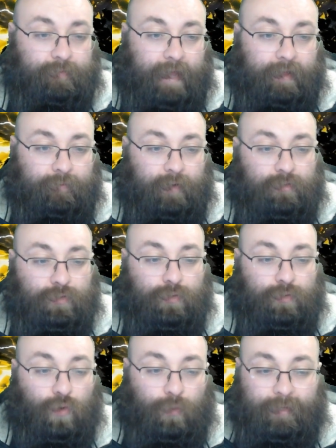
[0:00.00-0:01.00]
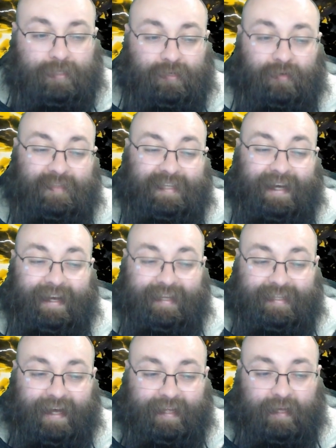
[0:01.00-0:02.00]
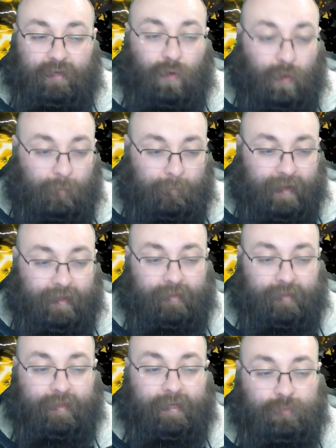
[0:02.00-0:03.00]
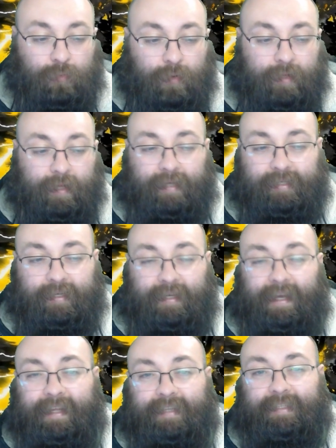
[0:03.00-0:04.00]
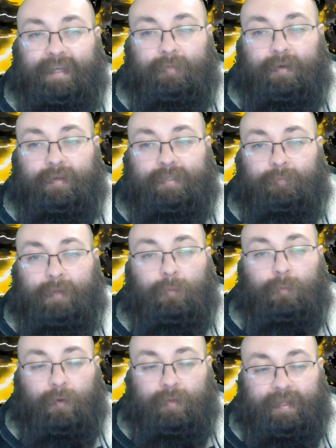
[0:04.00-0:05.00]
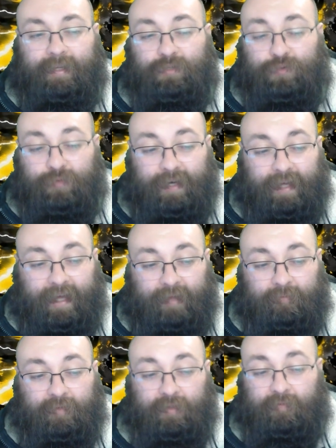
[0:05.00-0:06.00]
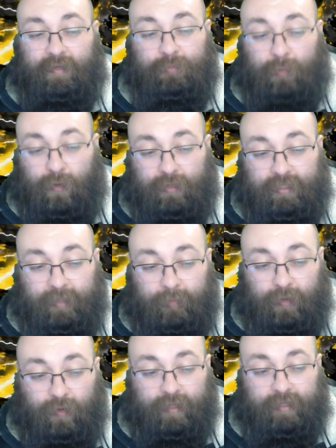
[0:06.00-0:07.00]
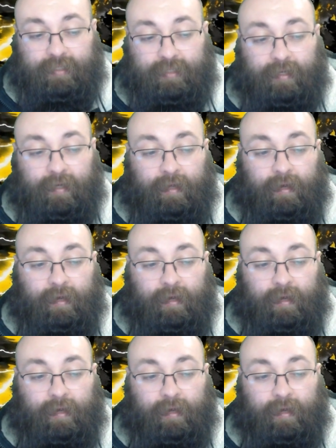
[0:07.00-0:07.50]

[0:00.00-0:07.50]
Then I run 2 copies of Titanic Combat. This one is kind of similar to Male Bonding. It's really in for the response, to be honest.